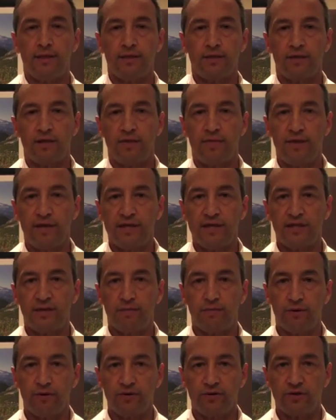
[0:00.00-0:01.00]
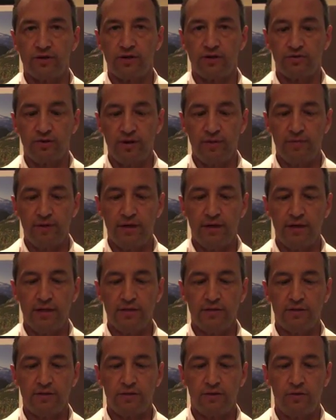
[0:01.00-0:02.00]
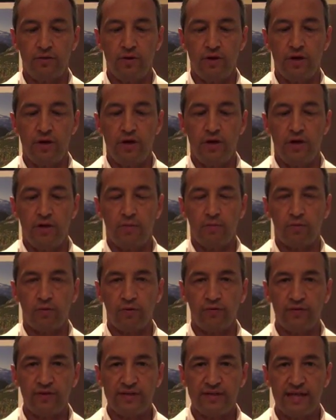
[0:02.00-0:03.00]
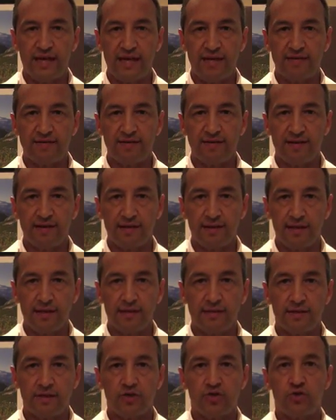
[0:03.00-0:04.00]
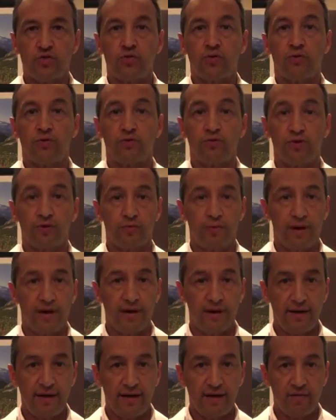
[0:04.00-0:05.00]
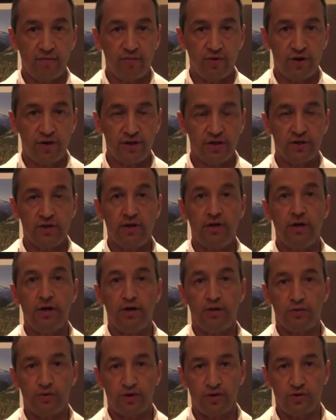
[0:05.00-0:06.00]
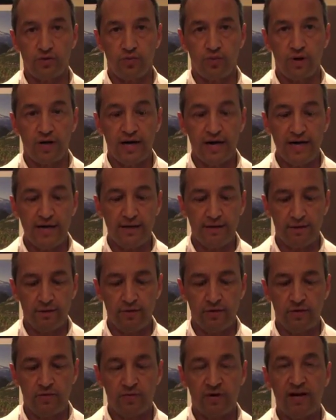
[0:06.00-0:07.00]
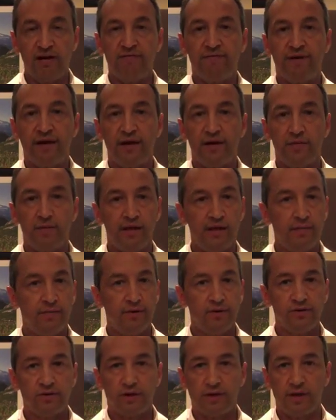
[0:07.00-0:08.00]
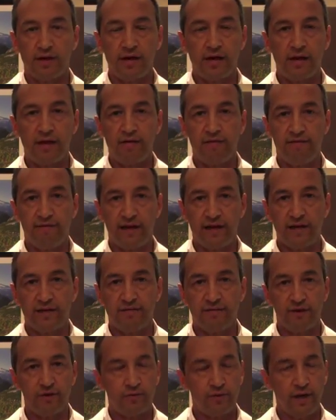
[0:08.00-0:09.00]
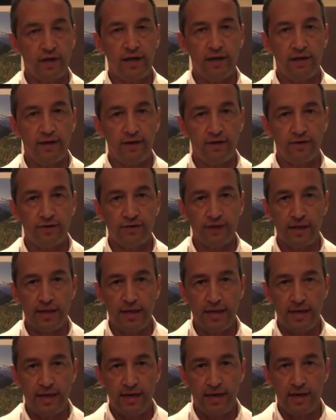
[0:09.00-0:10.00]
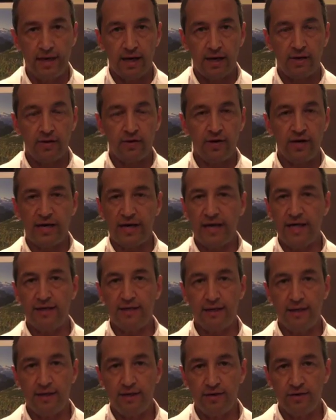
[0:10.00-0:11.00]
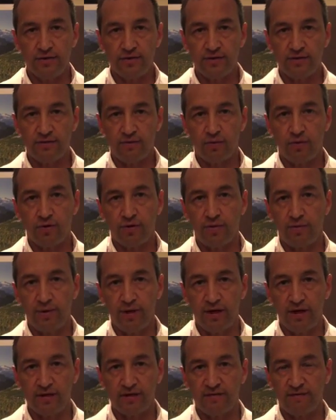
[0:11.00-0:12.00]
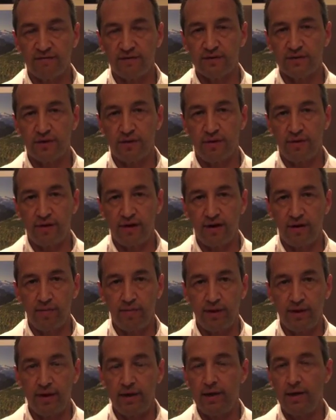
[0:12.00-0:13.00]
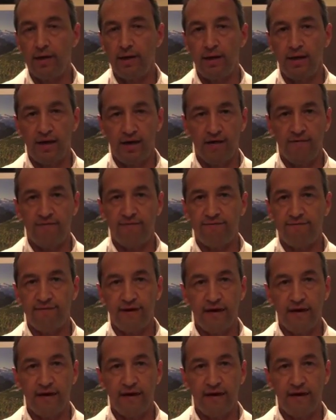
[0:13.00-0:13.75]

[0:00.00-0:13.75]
So the best approach to treatment is to improve the status of the disc through spinal decompression, which is what I do and what I found to be the most clinically effective in 28 years, including 18 years in orthopedics and physical therapy and